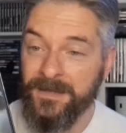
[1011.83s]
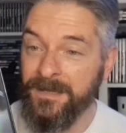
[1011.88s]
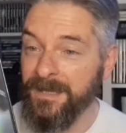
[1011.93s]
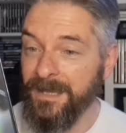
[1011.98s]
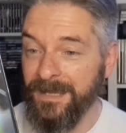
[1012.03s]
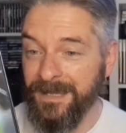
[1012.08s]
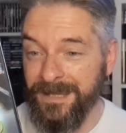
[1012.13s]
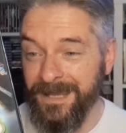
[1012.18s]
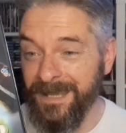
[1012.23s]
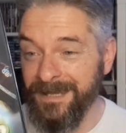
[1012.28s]

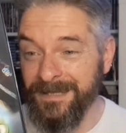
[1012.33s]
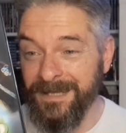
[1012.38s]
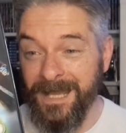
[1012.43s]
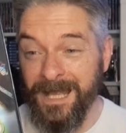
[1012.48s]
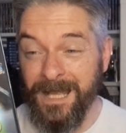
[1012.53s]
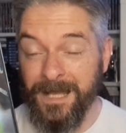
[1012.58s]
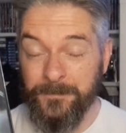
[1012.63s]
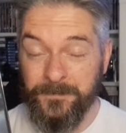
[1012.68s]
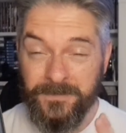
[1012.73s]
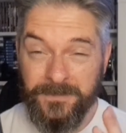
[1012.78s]
Again,
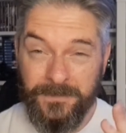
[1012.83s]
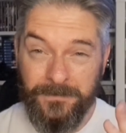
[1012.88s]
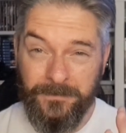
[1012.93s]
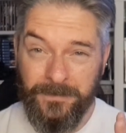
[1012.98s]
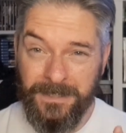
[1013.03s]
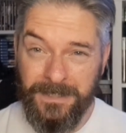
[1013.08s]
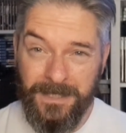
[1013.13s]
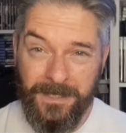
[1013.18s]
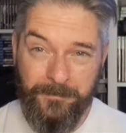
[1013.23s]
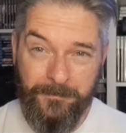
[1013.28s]

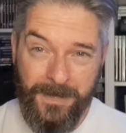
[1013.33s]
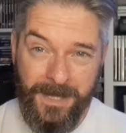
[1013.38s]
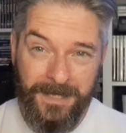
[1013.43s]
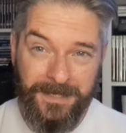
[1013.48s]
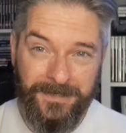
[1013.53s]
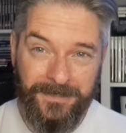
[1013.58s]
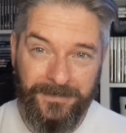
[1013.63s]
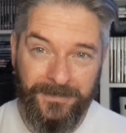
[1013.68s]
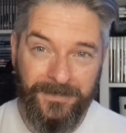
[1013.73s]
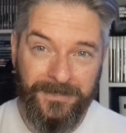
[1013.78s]
absolutely
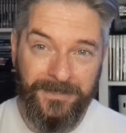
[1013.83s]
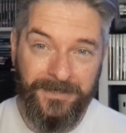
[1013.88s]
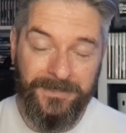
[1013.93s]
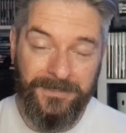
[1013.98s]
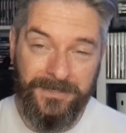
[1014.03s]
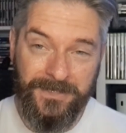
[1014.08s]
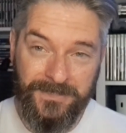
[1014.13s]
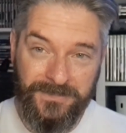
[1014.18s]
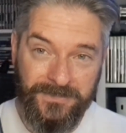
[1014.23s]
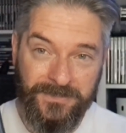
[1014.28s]
immaculate
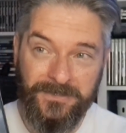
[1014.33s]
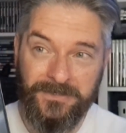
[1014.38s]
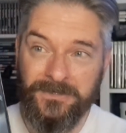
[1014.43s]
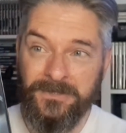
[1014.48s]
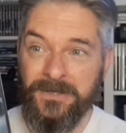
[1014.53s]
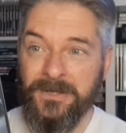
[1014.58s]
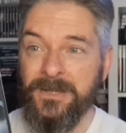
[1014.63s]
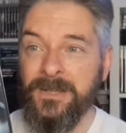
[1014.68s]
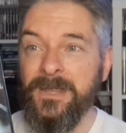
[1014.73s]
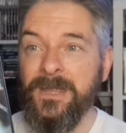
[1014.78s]
condition.